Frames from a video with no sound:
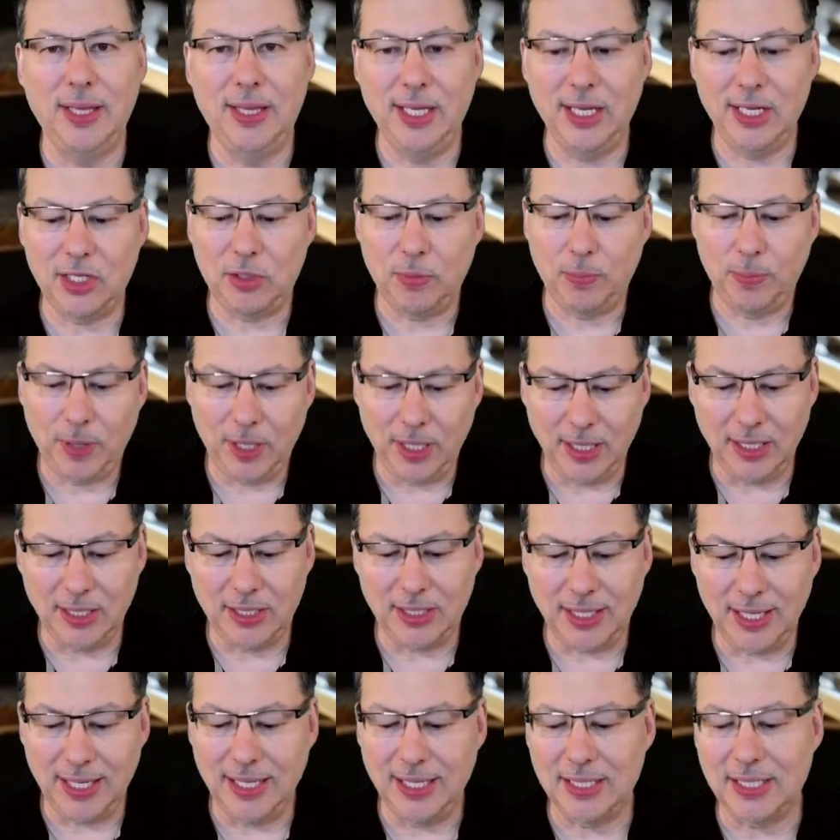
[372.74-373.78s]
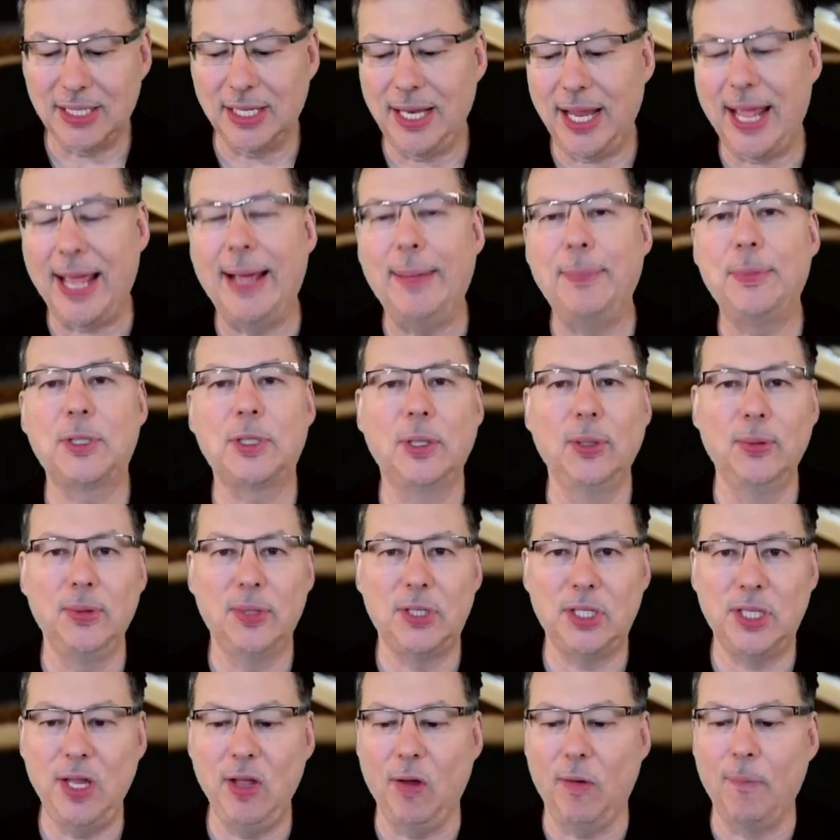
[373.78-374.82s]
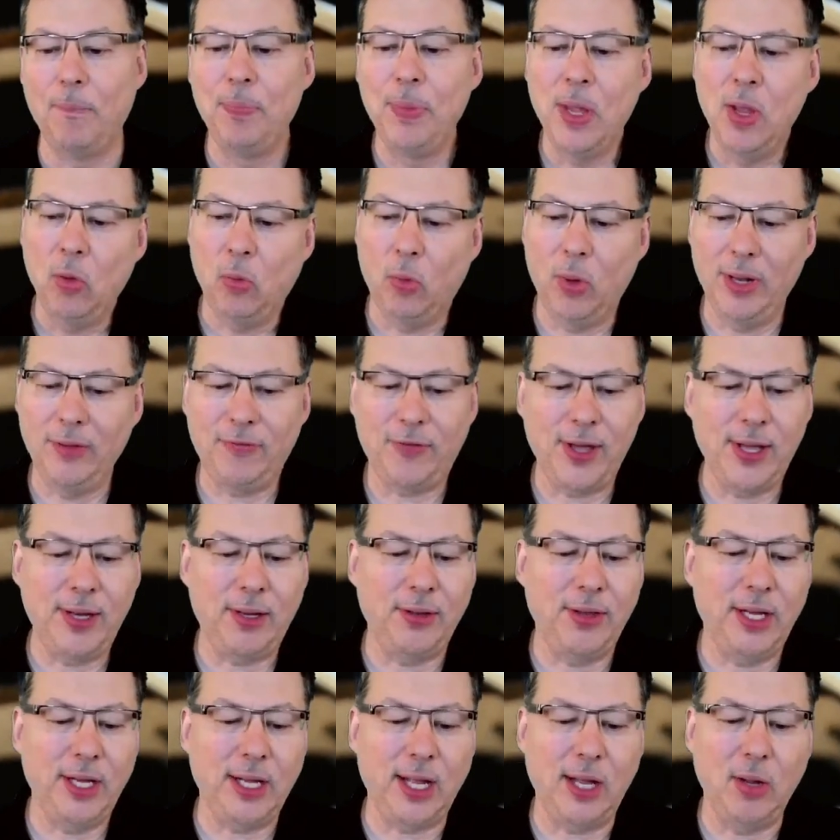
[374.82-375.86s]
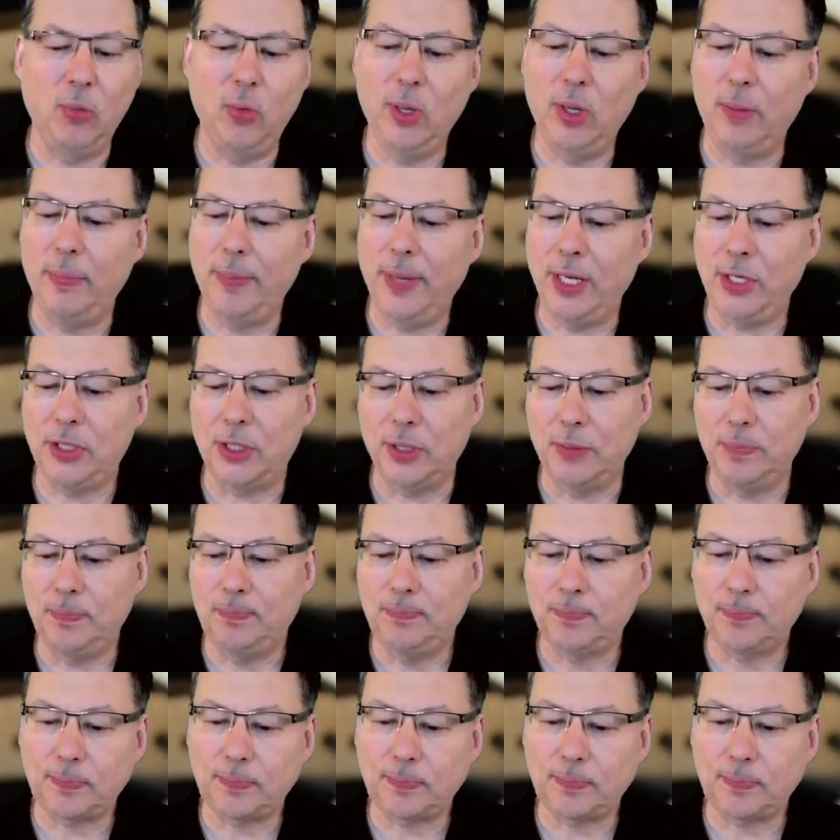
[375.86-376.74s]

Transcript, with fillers: This piece is an absolute steal. One final thing I will mention